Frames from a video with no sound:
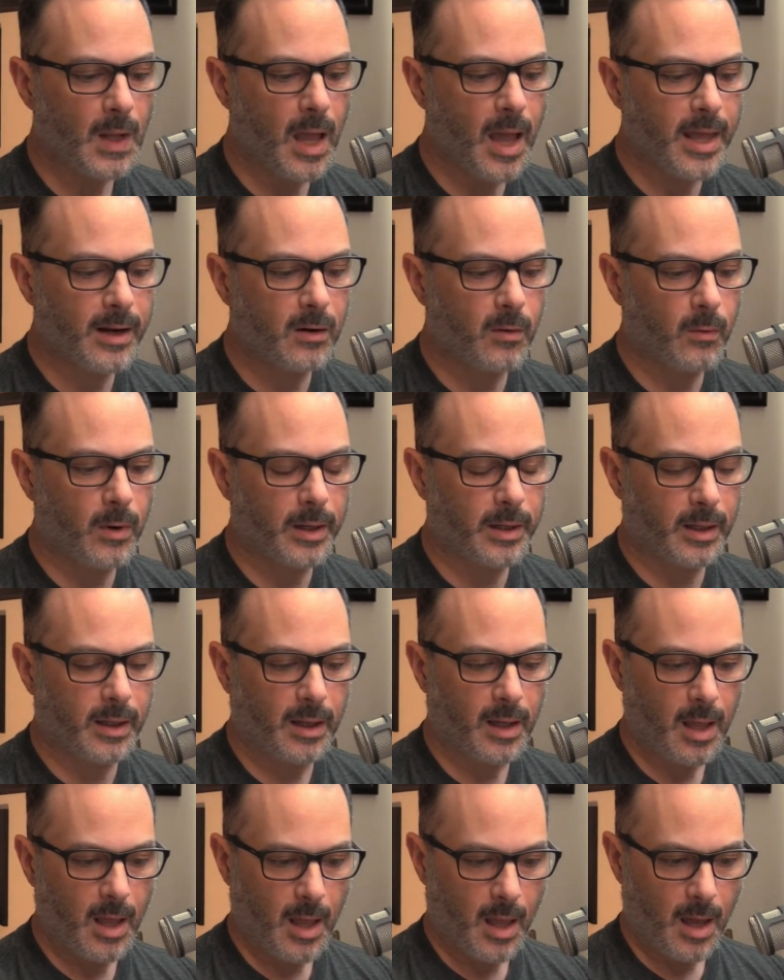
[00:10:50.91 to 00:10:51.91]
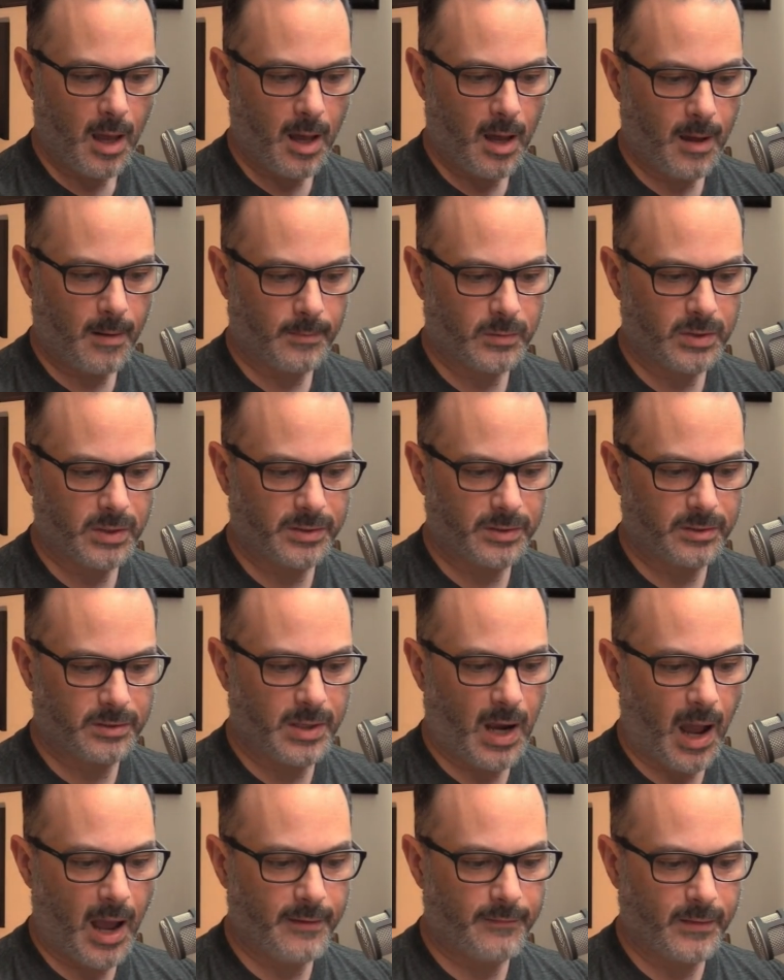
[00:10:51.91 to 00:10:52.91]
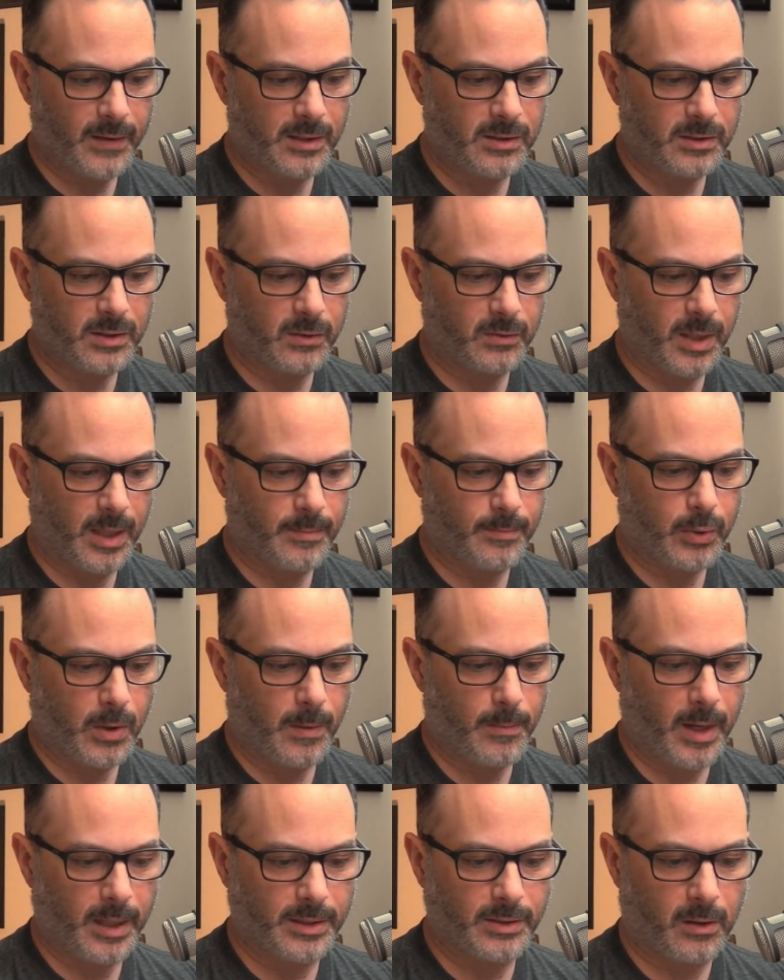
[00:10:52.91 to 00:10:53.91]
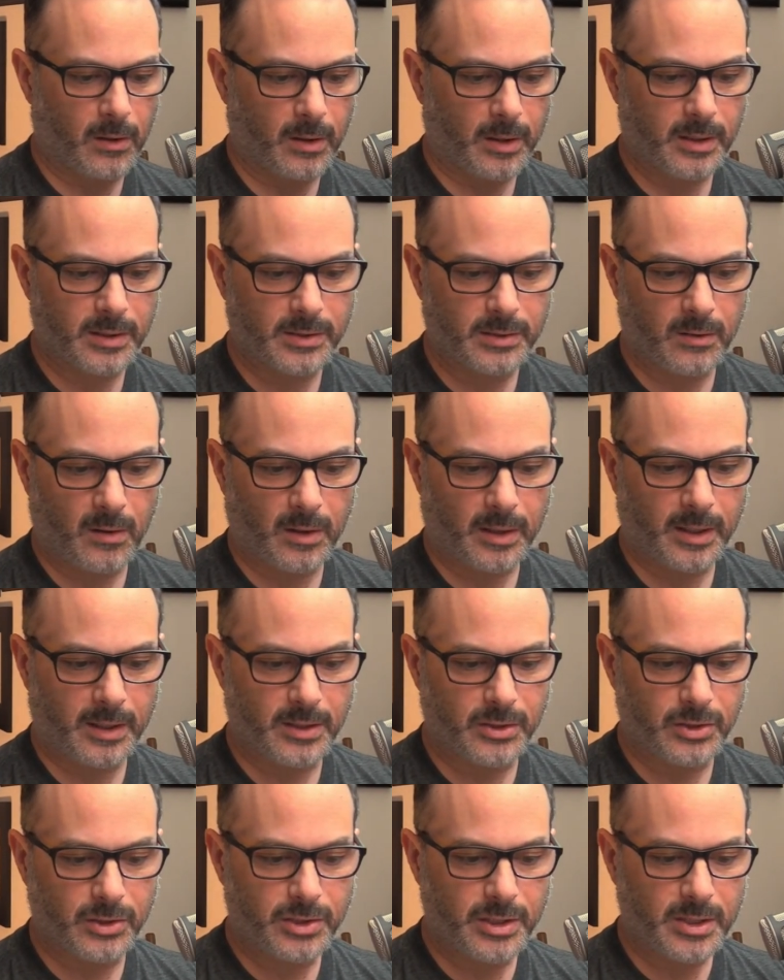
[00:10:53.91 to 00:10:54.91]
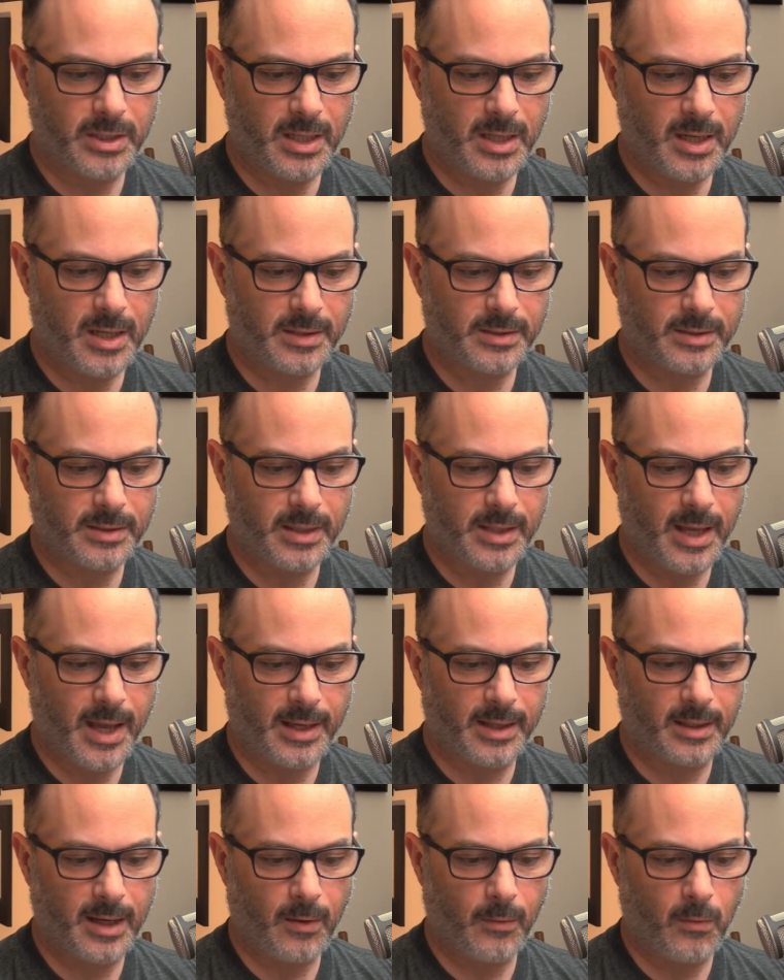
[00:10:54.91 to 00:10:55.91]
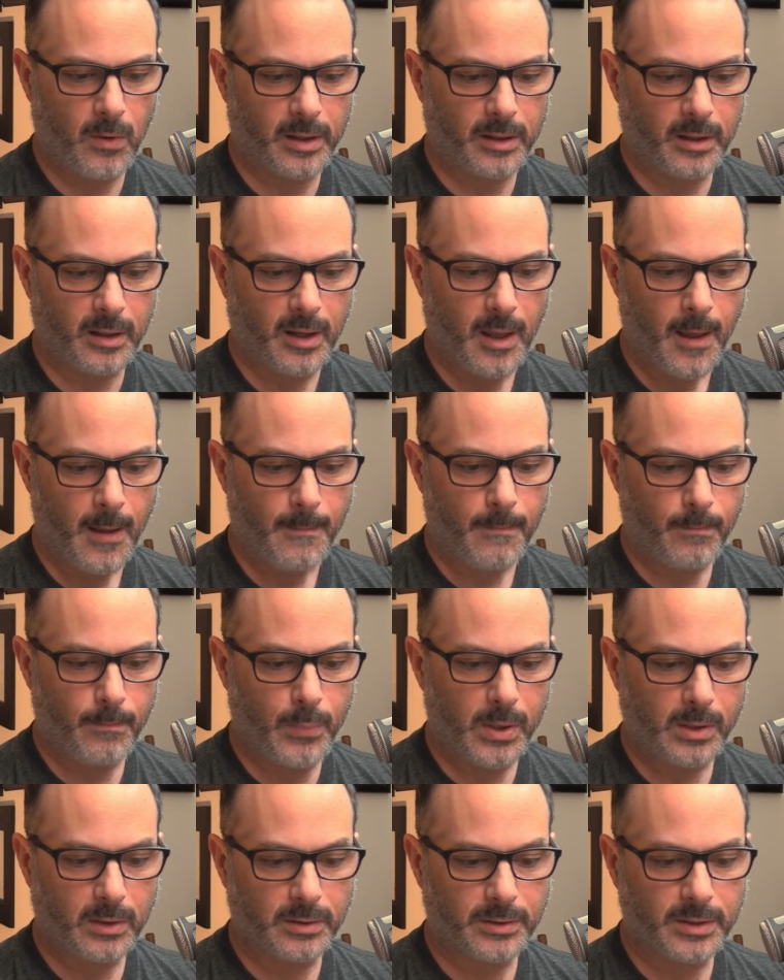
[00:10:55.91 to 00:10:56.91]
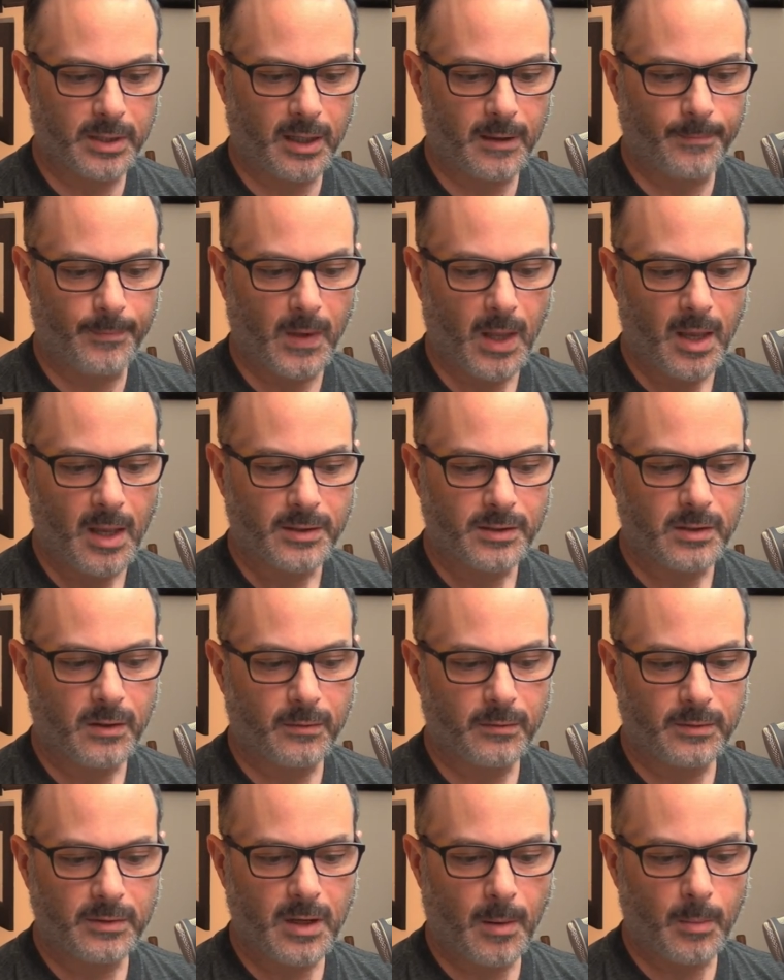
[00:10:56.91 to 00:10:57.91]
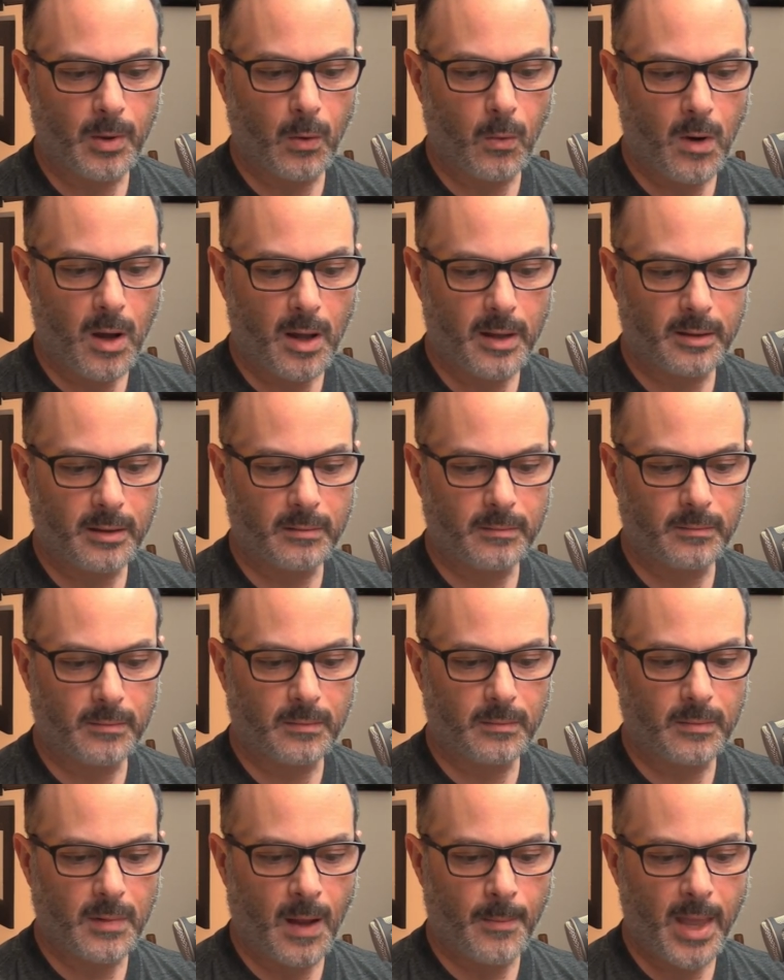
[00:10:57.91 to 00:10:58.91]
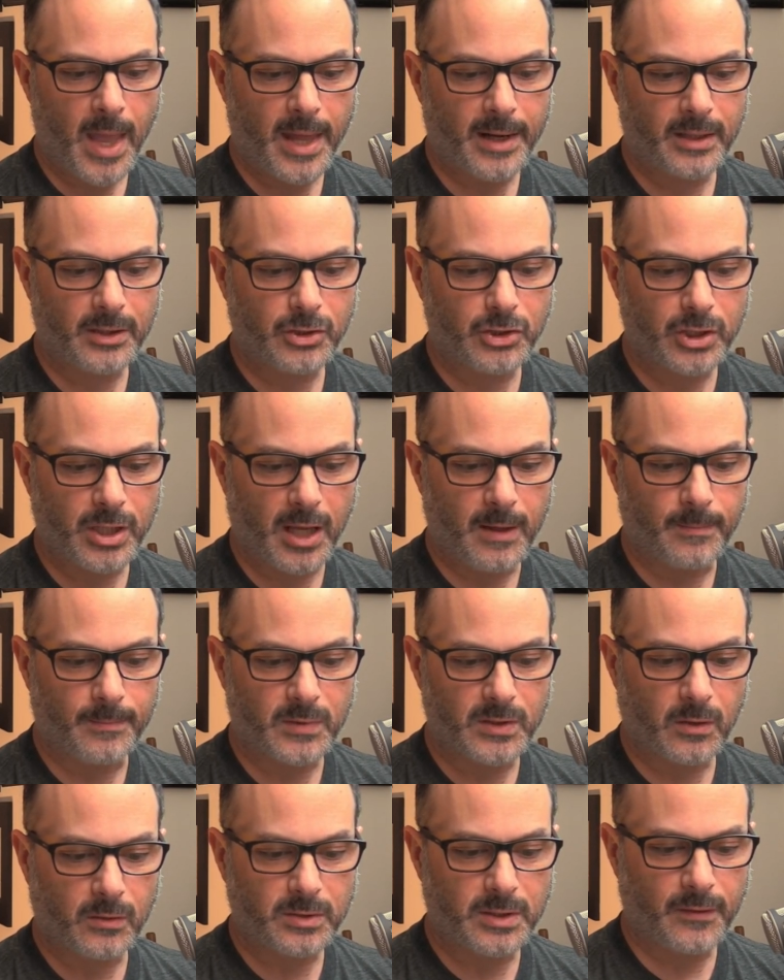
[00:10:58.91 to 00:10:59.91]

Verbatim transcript: I don't want to um, just dive into it and put my darkest dark in just yet. I want to build up. So number one, I'm adding shape. So